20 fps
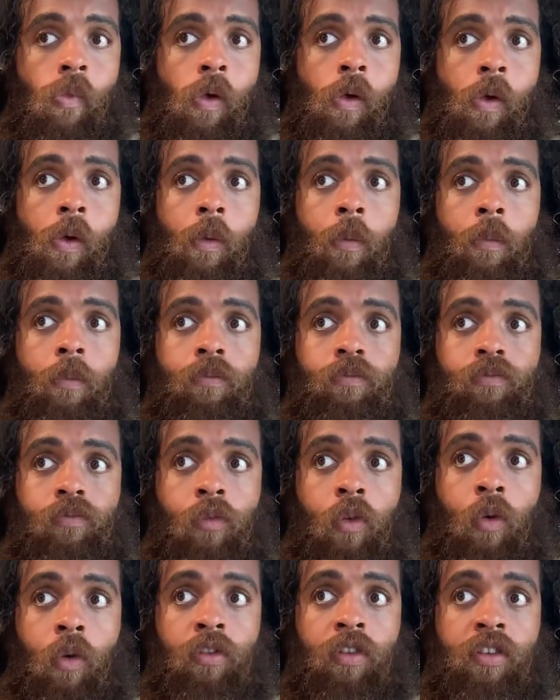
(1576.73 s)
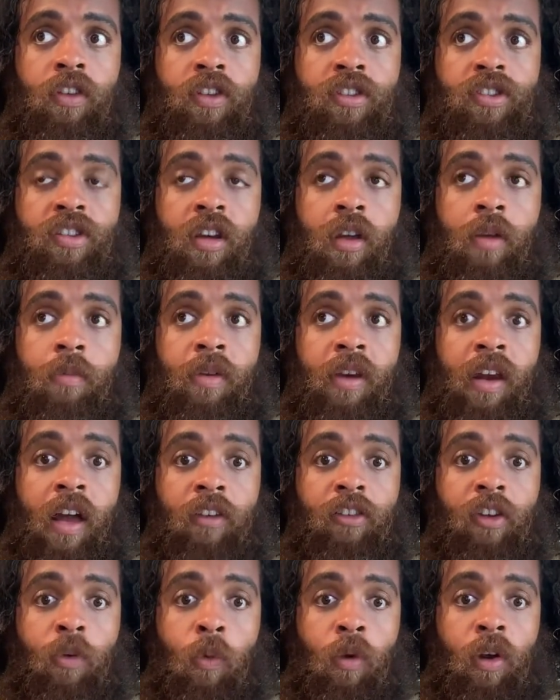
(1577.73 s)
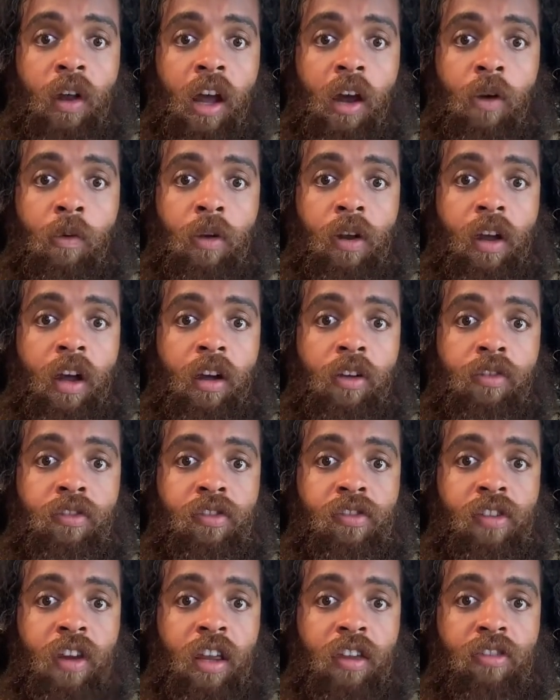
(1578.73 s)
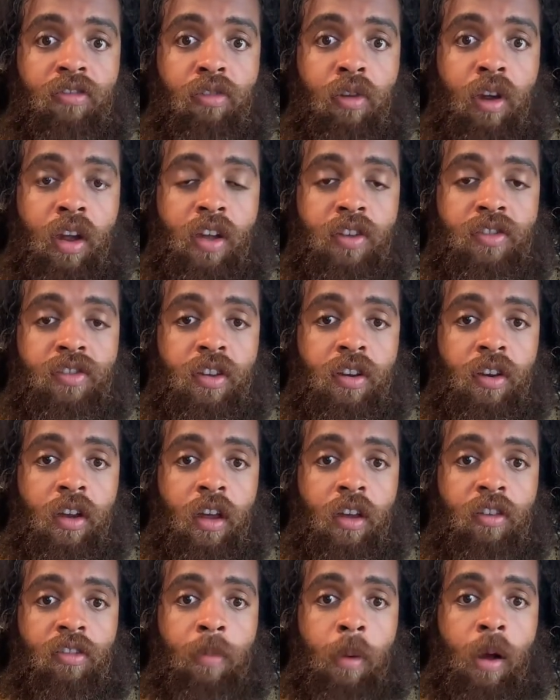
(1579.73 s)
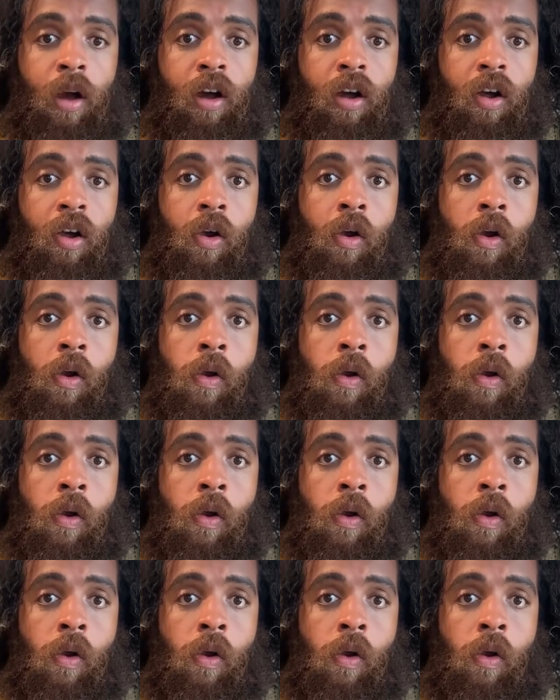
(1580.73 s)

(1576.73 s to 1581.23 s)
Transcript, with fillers: um, going to the gym, but not to work out. Work out just to like stretch and like spa.